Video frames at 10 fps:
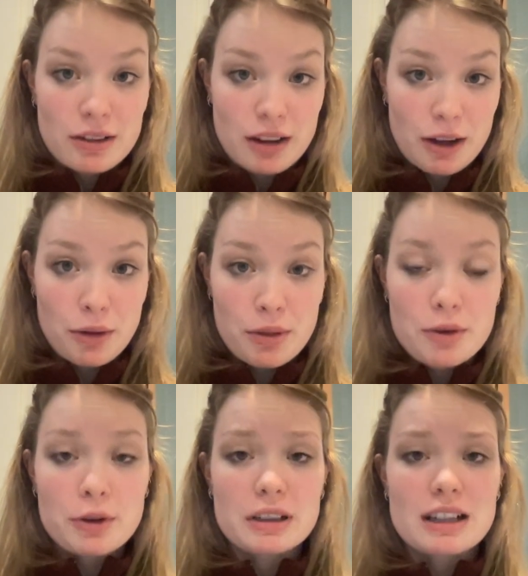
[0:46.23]
Health
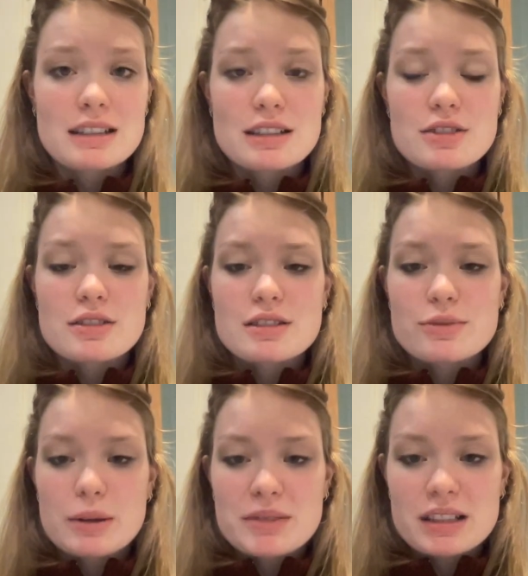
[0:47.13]
Organization's
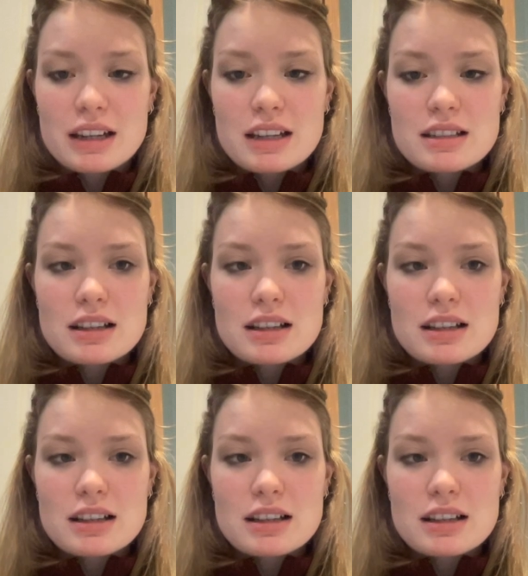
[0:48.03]
website.